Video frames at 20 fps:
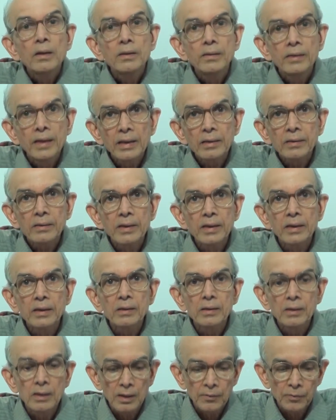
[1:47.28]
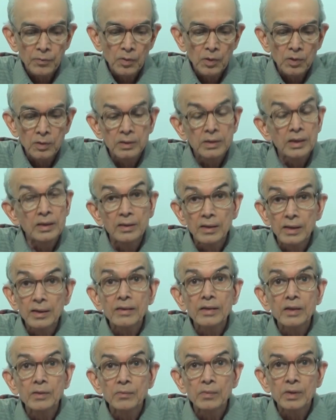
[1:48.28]
Next is, of course,
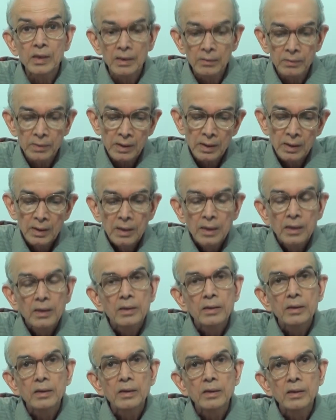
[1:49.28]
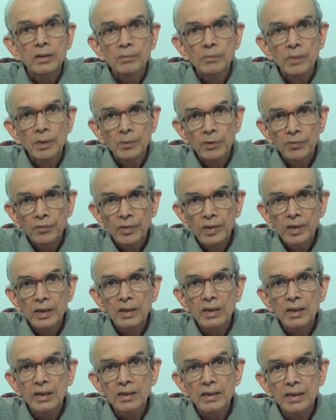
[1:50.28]
general symptoms. It may be
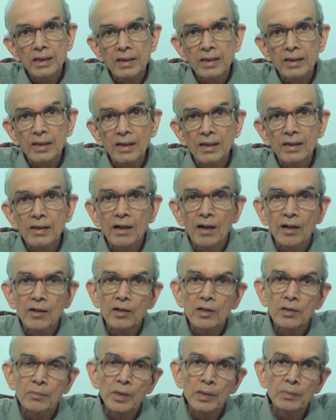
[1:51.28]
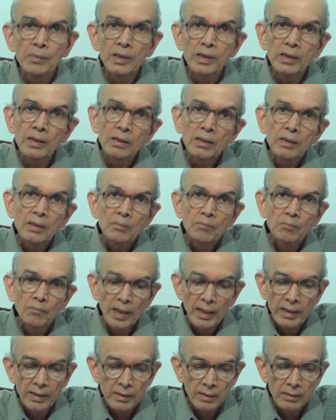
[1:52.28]
physical general or it may be
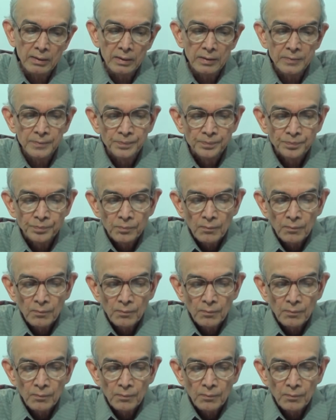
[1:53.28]
mental.